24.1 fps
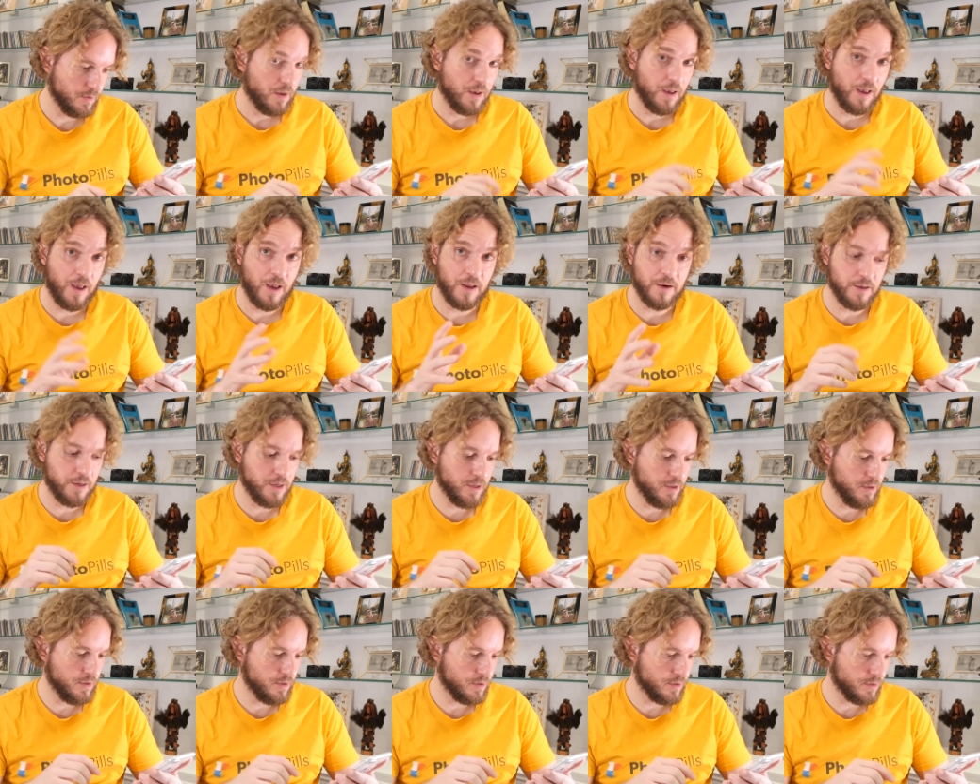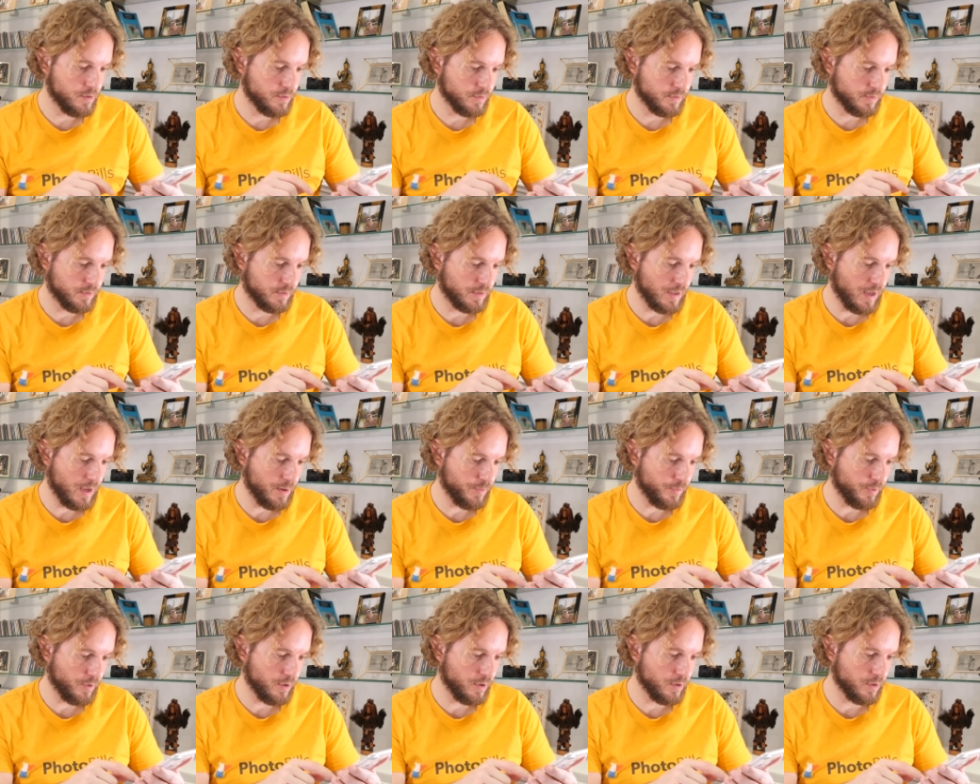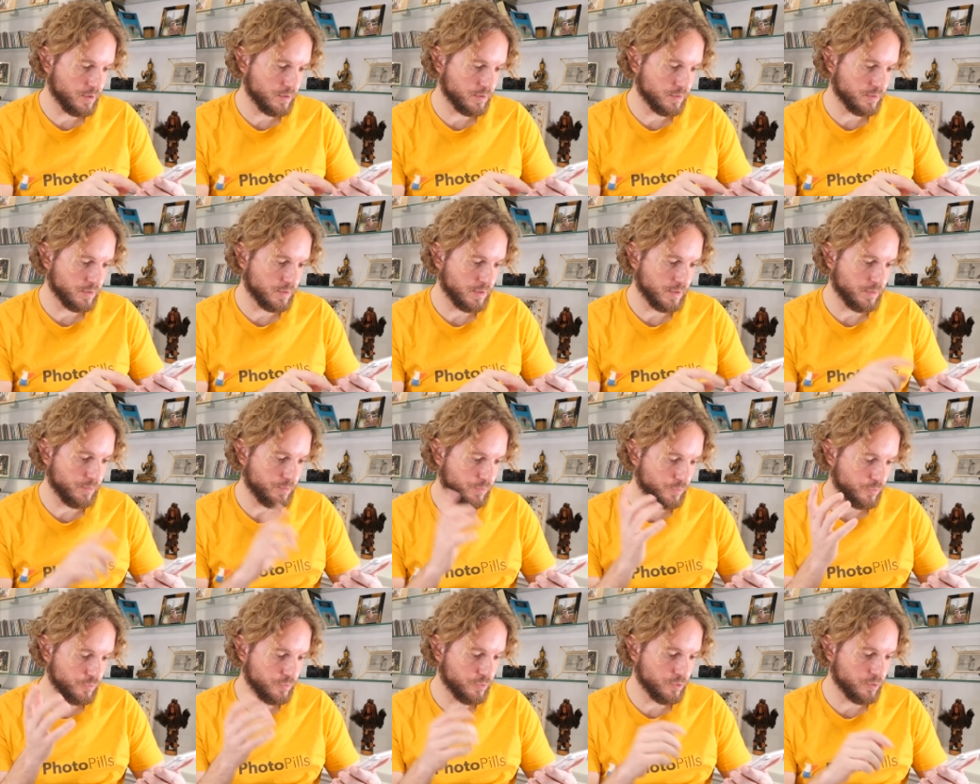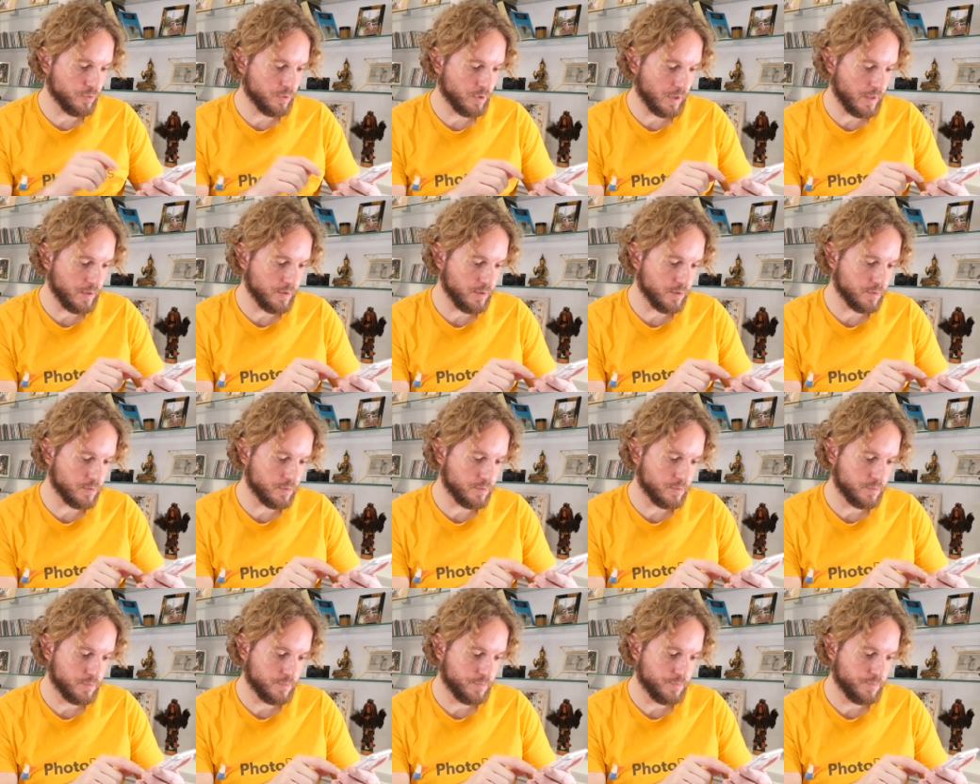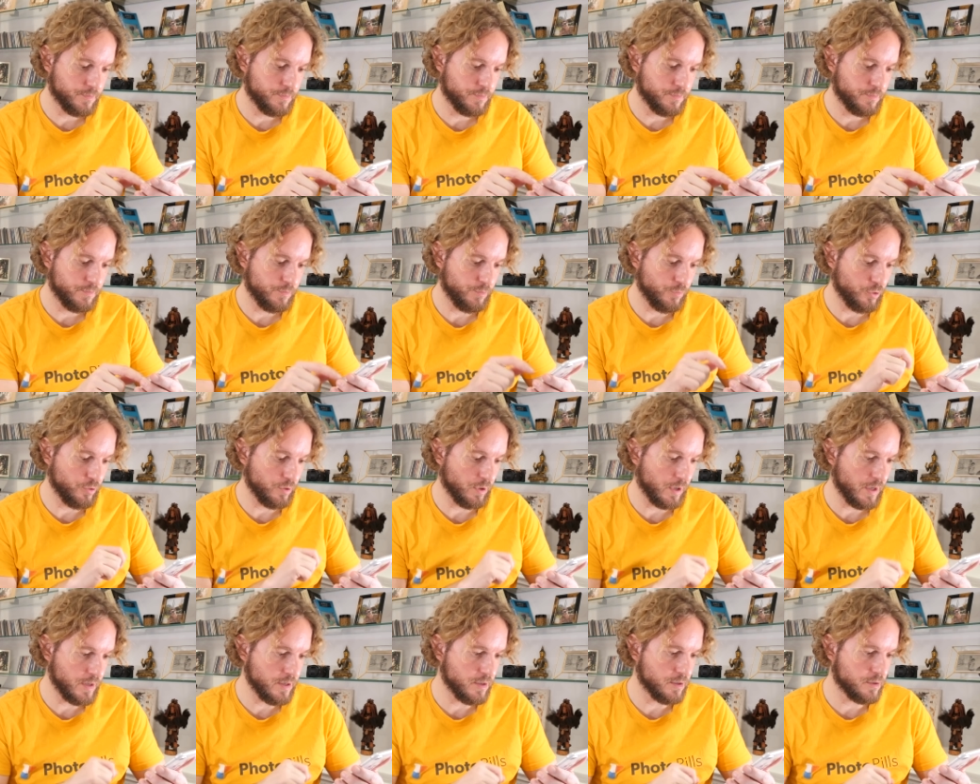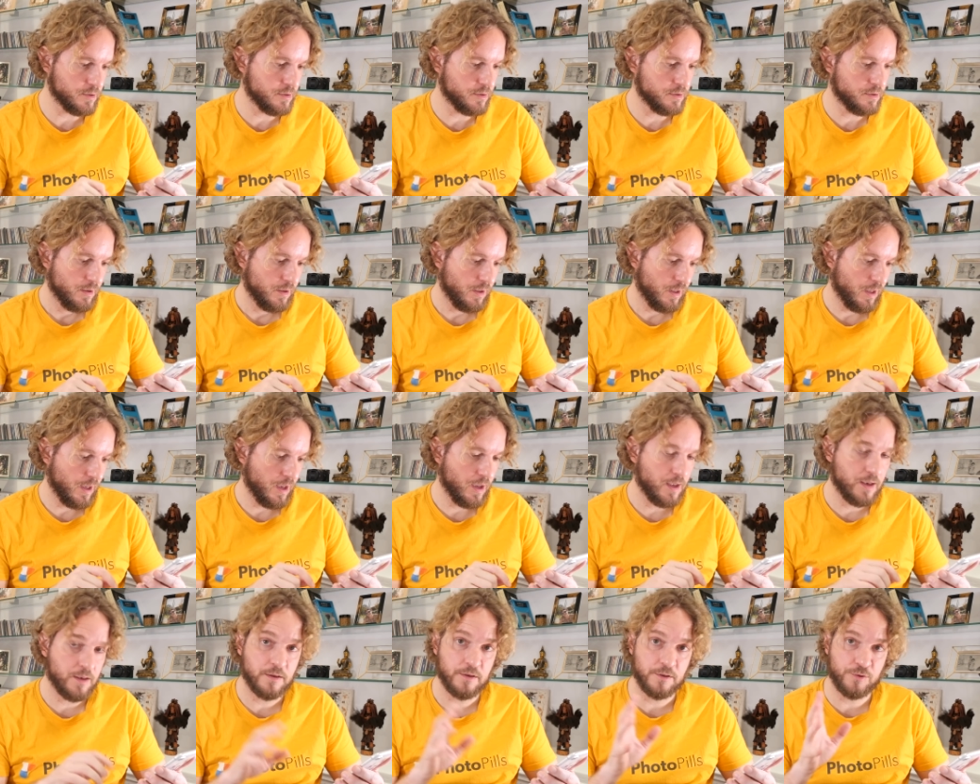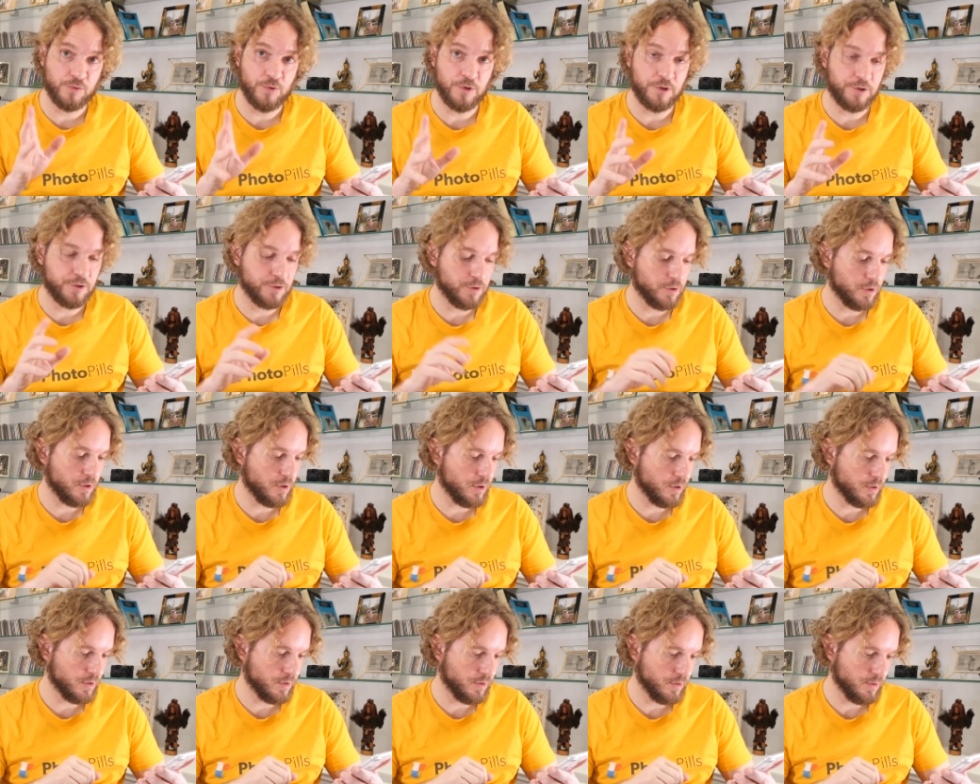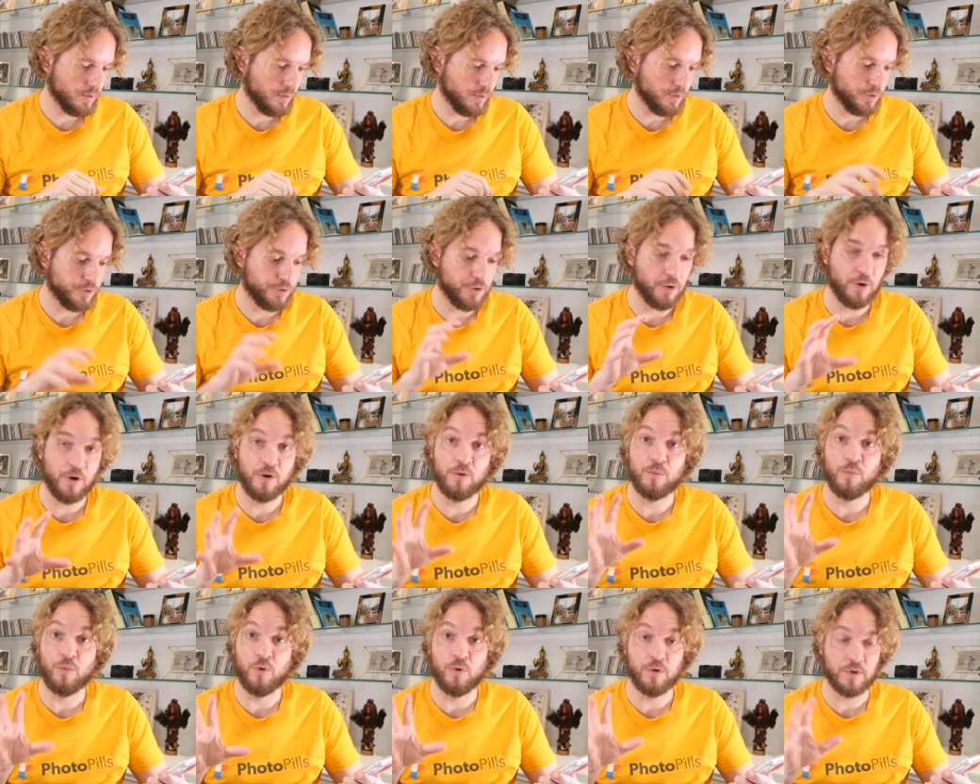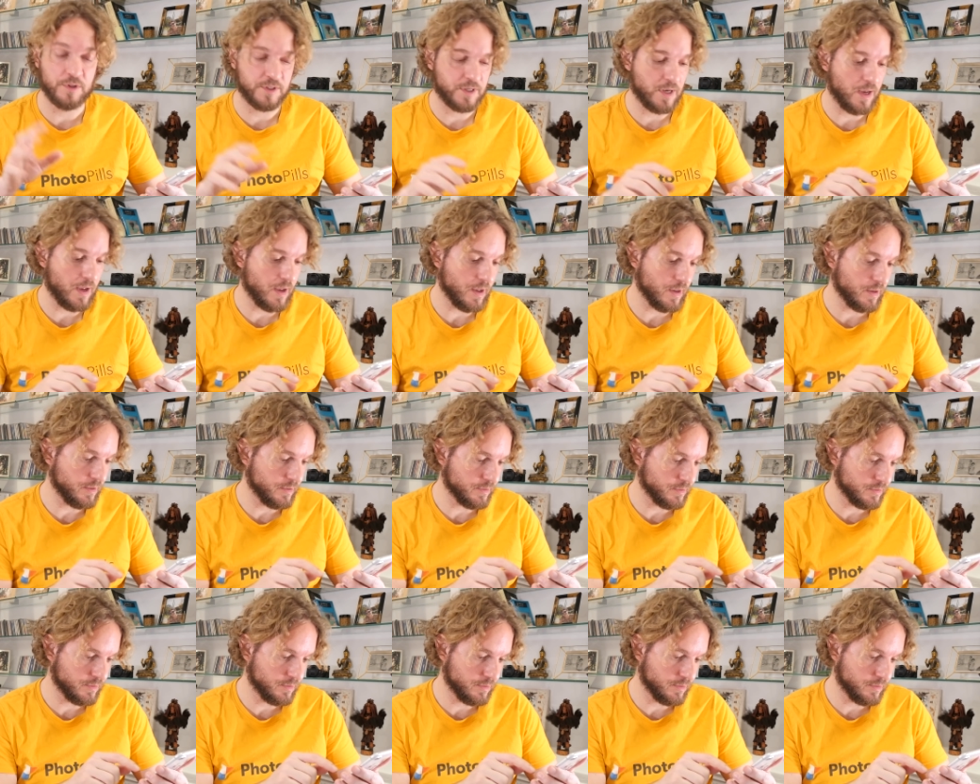and here tap on the moon layer. Moon layer, and switch on show moon size.